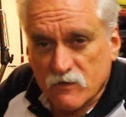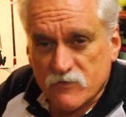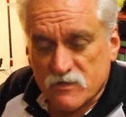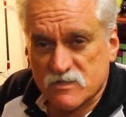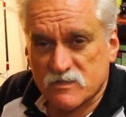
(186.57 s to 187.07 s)

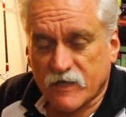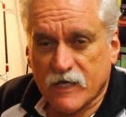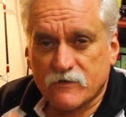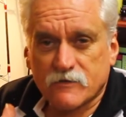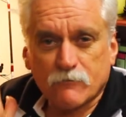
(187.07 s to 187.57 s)
the
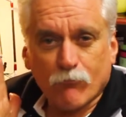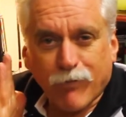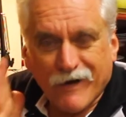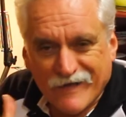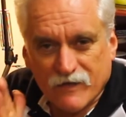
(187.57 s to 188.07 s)
standard
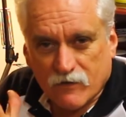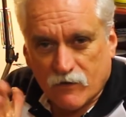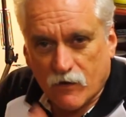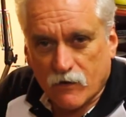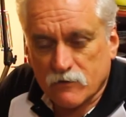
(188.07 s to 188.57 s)
black
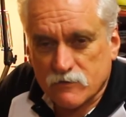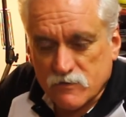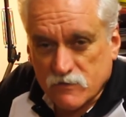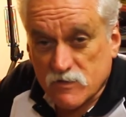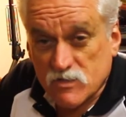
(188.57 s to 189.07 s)
colour
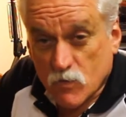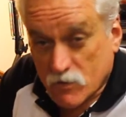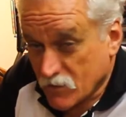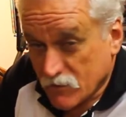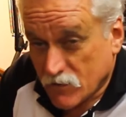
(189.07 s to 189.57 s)
is the
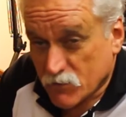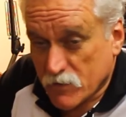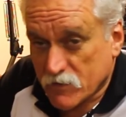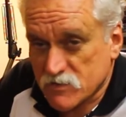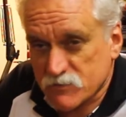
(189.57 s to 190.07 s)
one I like
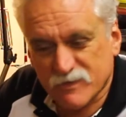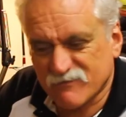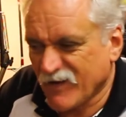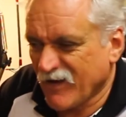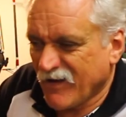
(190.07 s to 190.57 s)
most, but